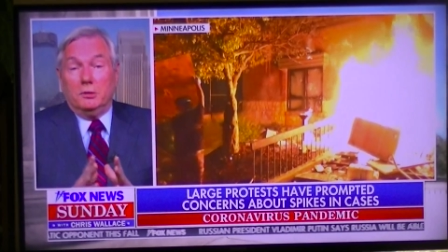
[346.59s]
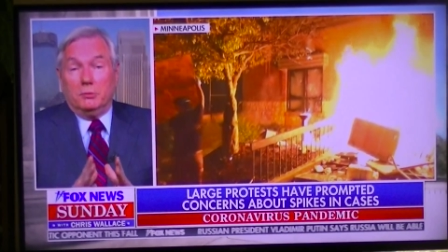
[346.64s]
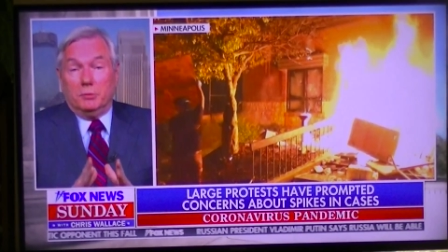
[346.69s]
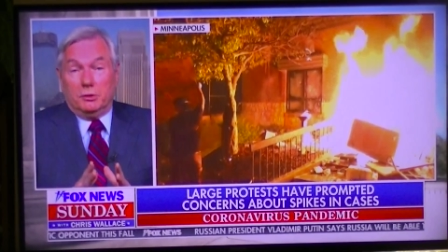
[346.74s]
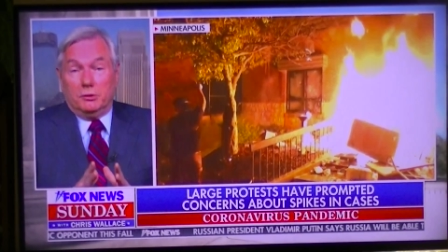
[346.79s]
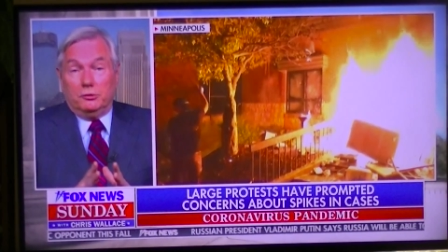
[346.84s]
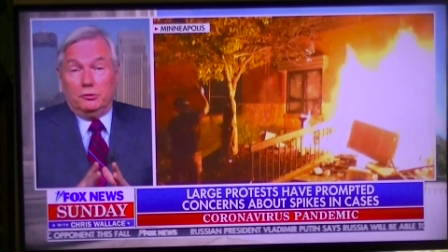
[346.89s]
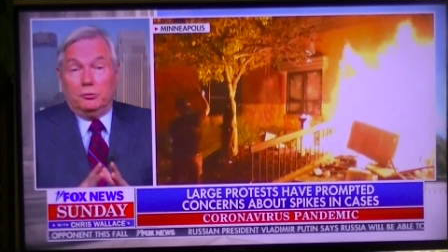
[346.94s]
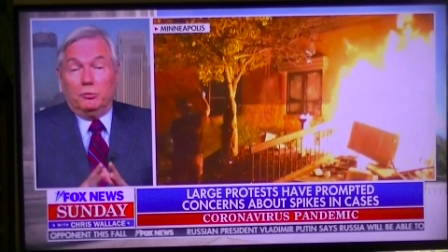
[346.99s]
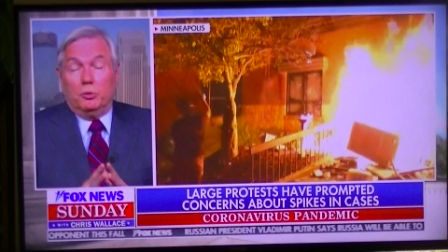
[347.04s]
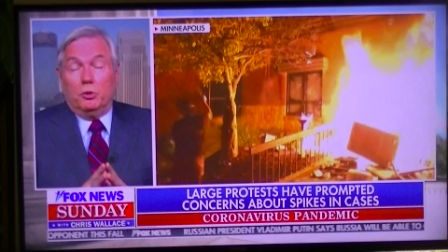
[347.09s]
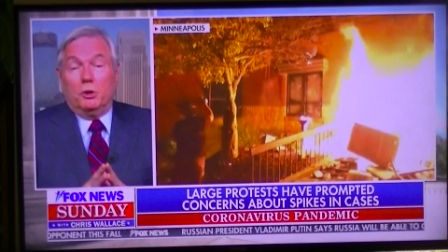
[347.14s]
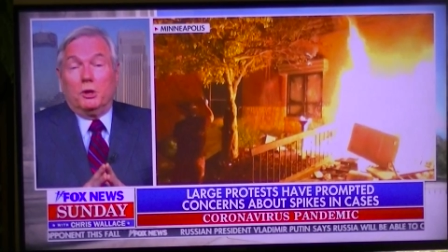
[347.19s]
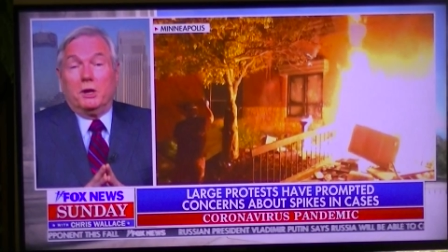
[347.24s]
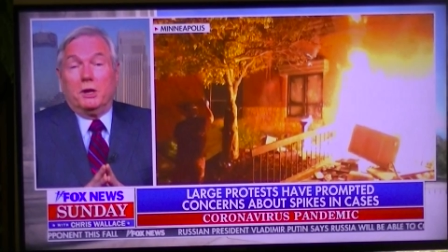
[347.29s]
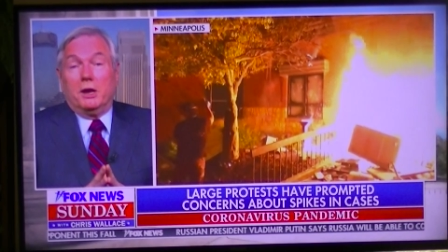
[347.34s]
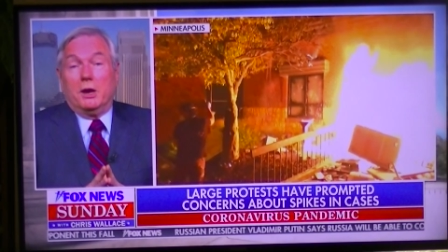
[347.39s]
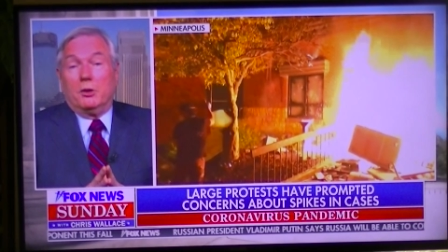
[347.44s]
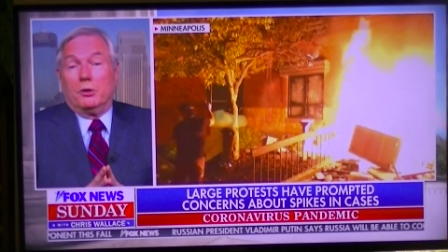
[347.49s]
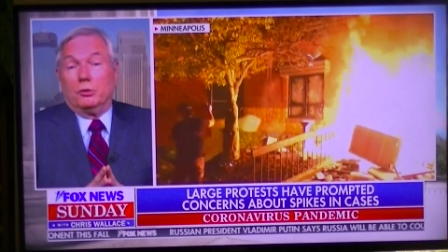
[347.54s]
But as you
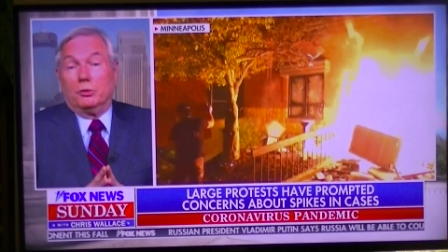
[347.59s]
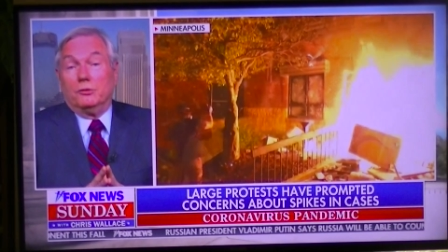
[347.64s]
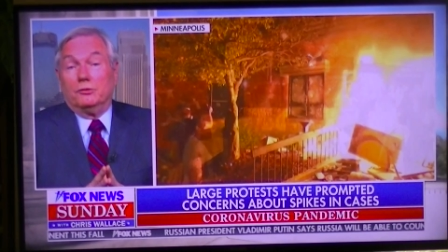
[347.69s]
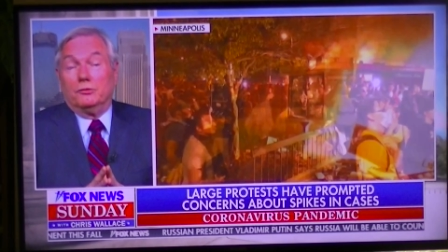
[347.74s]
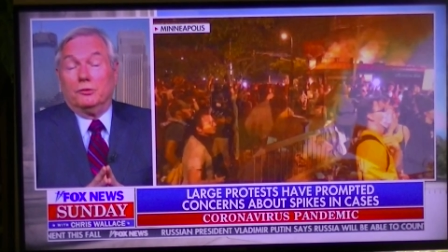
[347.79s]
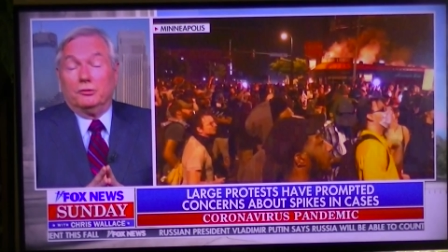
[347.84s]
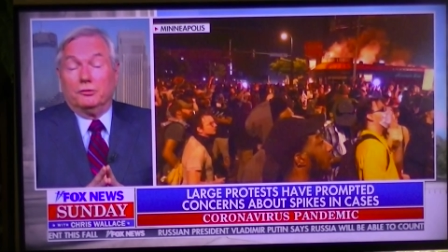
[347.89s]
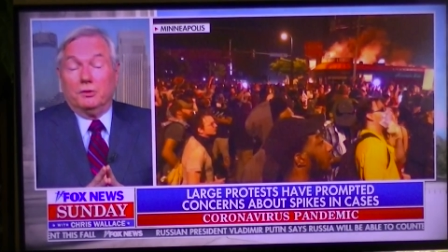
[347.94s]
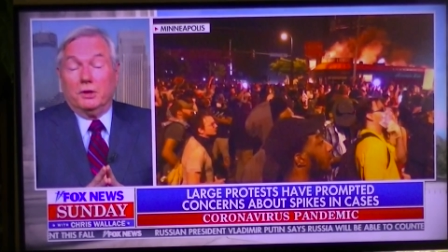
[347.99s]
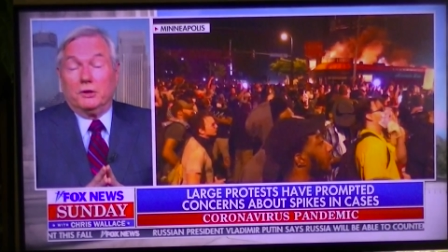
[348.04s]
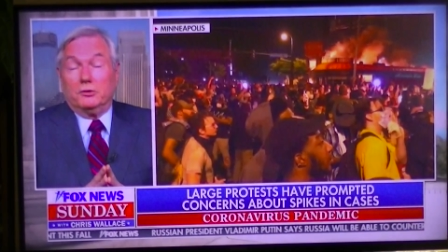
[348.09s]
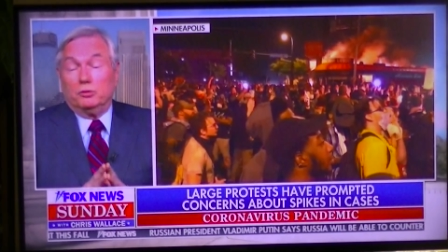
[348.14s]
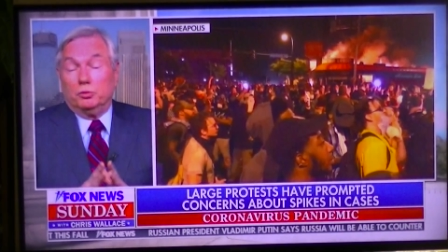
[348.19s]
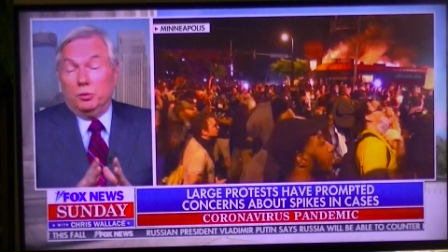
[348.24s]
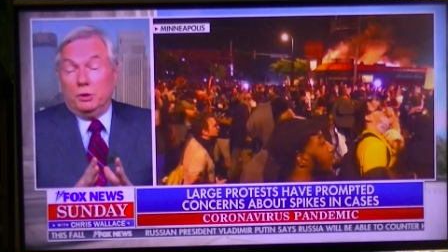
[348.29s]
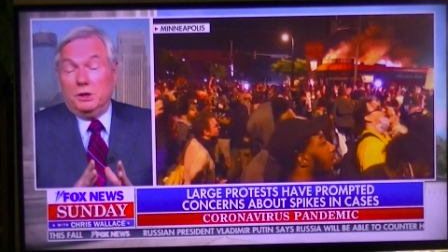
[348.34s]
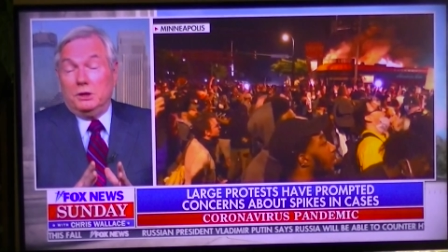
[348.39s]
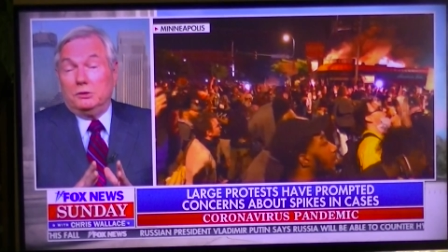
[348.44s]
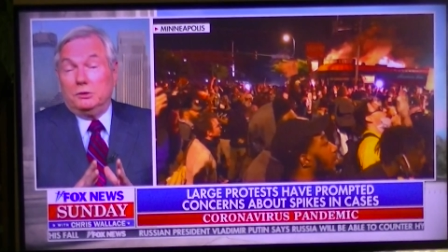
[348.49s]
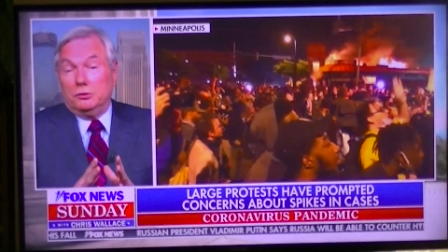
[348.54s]
pointed out, Chris, this next
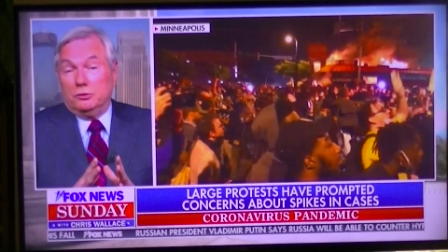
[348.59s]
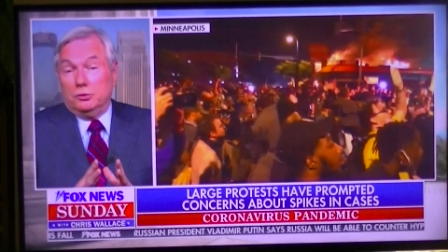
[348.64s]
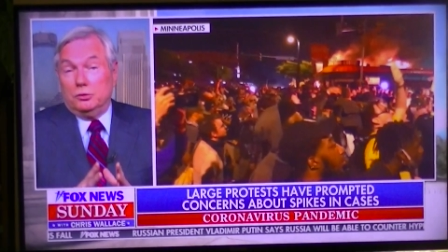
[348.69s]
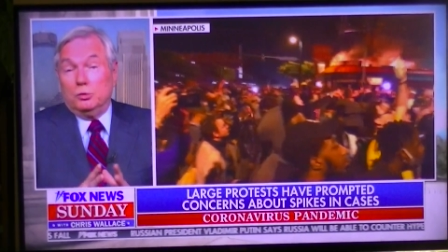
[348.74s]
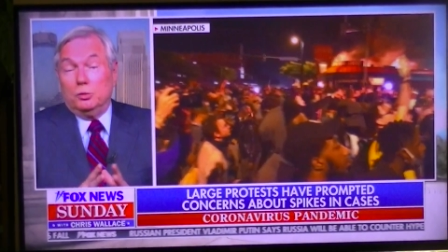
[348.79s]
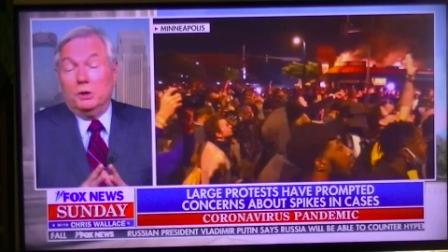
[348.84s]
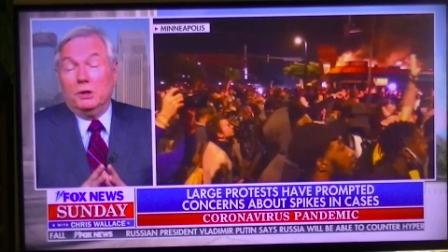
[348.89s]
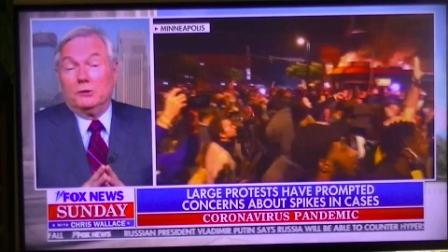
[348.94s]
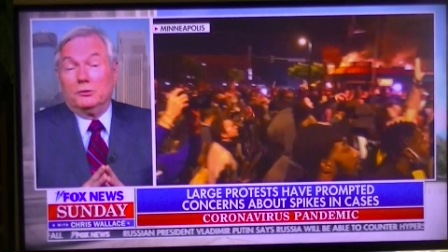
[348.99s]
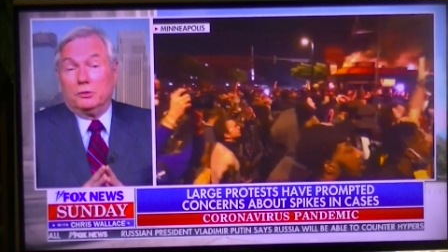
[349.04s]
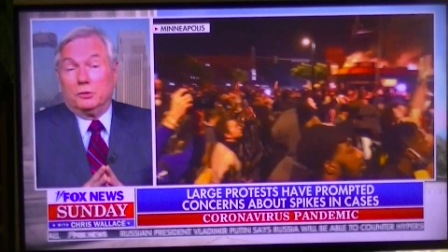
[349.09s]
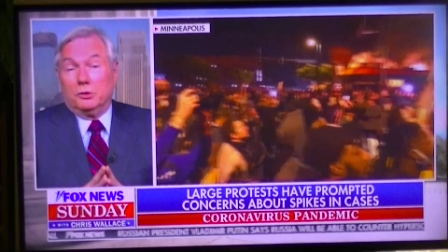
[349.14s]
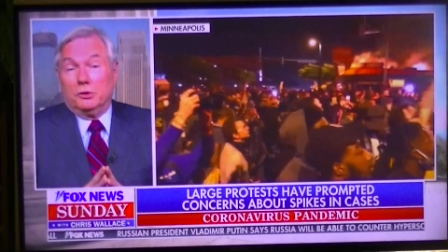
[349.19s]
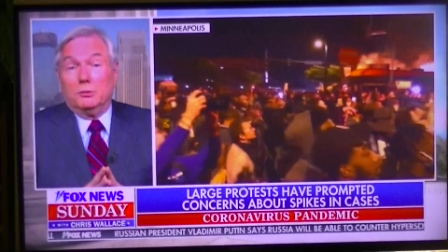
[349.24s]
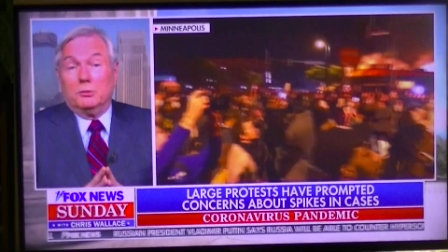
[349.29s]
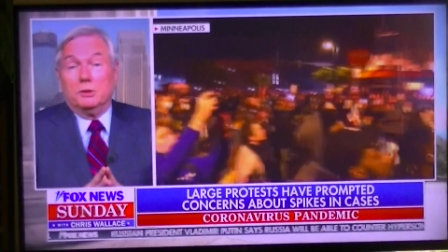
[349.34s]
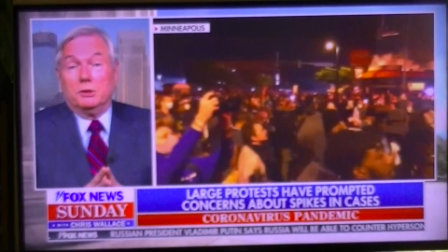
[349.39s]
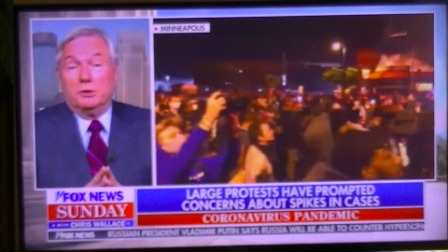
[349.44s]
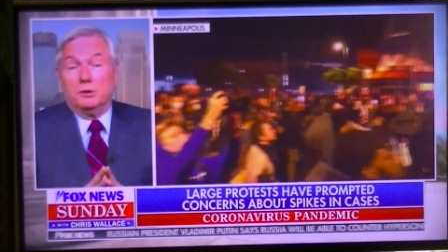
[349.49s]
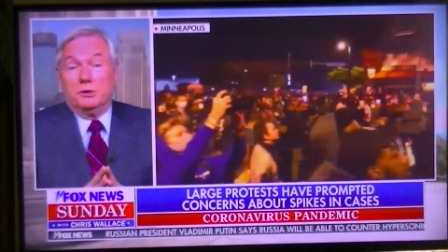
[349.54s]
week to 2 weeks are going
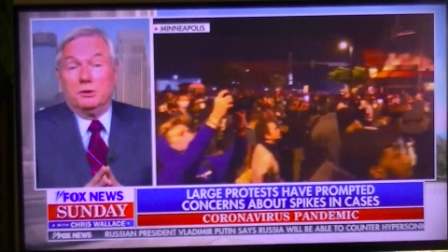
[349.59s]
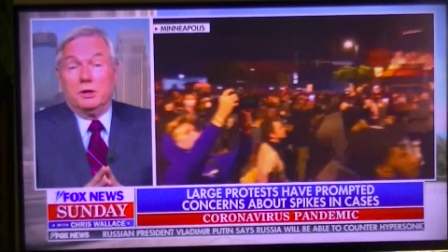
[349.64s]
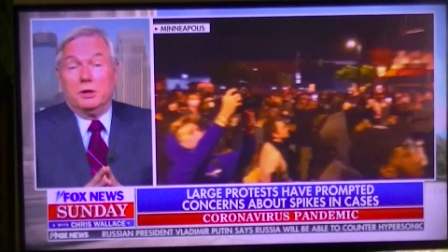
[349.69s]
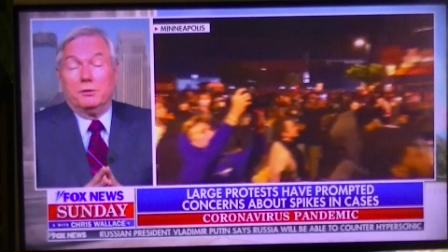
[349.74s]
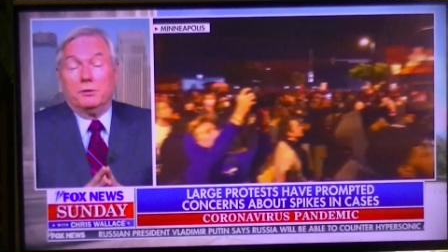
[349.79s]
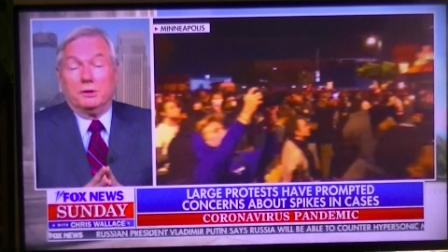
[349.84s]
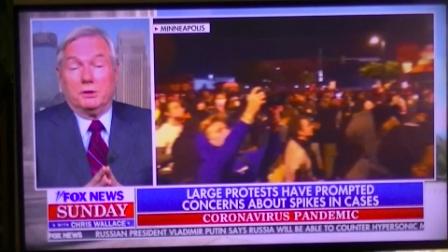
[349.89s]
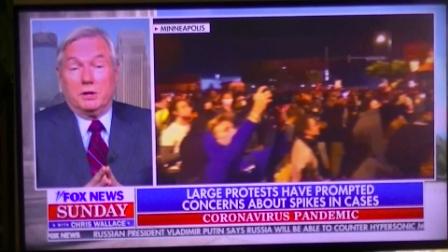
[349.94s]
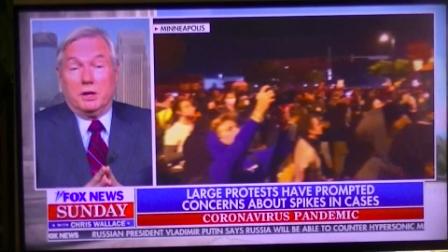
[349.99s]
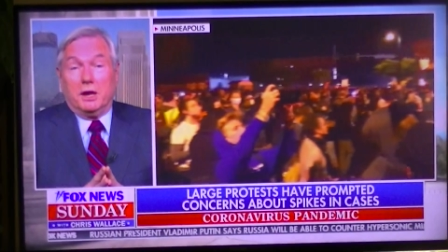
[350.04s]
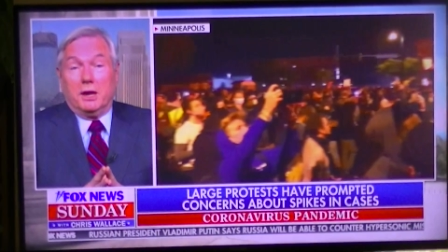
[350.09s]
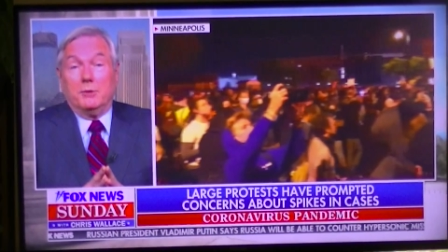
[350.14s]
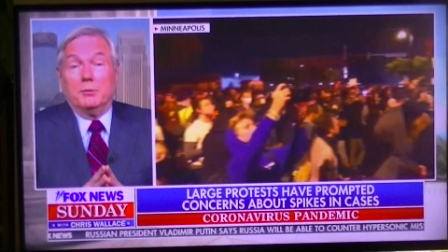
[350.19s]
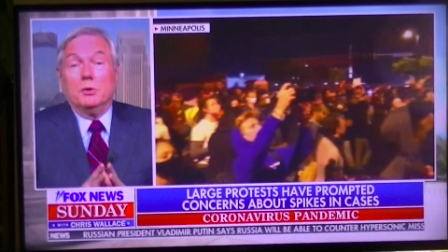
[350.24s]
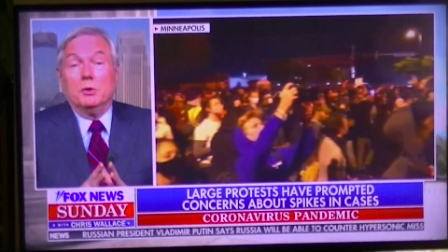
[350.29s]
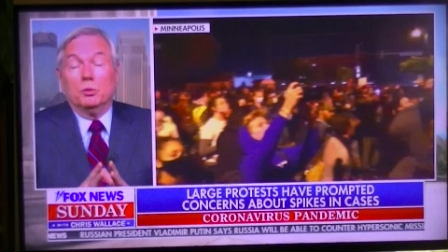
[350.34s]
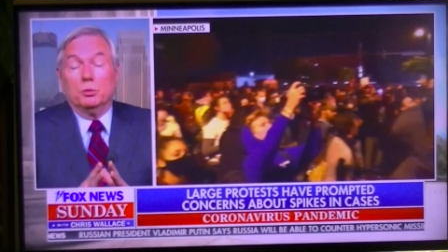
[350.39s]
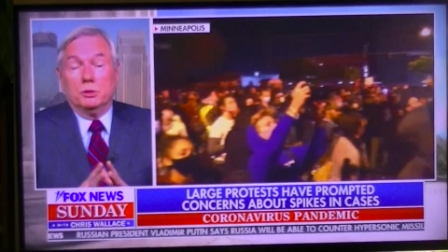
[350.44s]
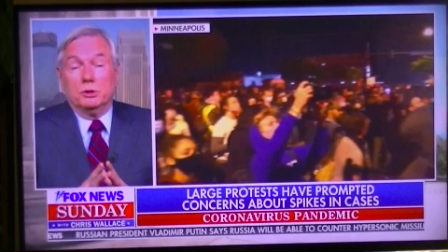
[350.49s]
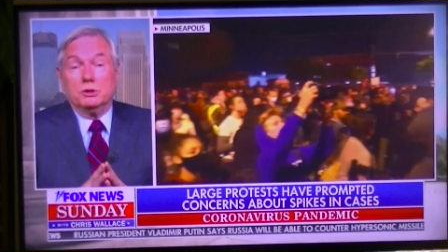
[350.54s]
to be the telling time.
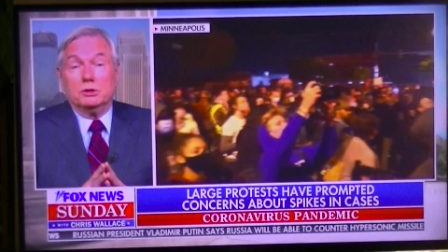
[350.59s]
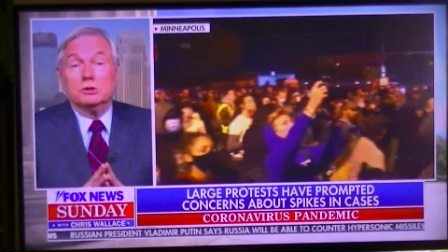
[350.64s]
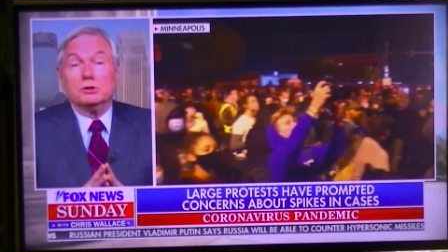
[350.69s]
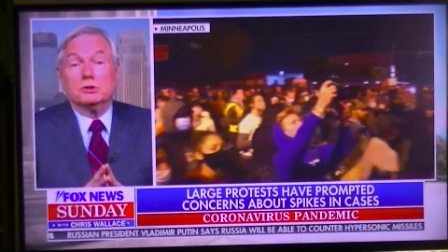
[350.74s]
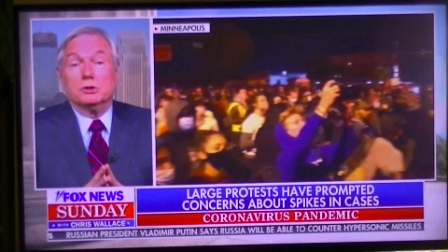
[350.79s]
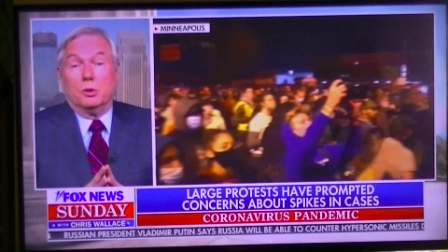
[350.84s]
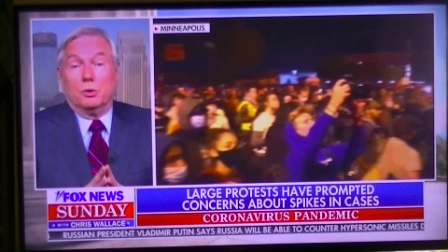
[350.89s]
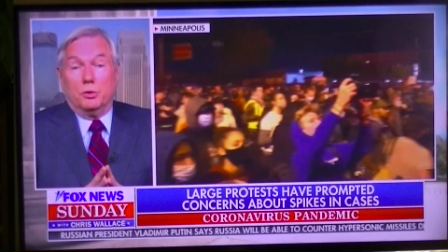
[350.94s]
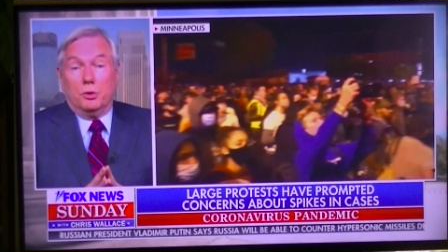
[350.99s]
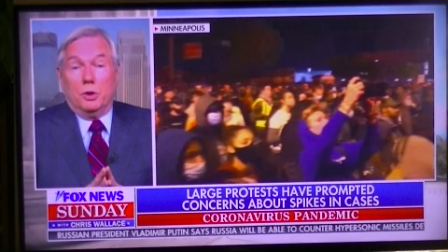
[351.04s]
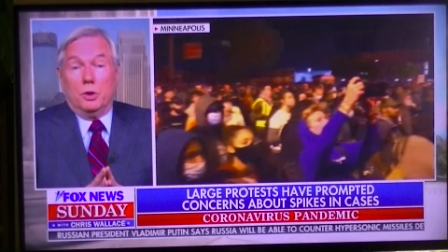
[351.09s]
We just don't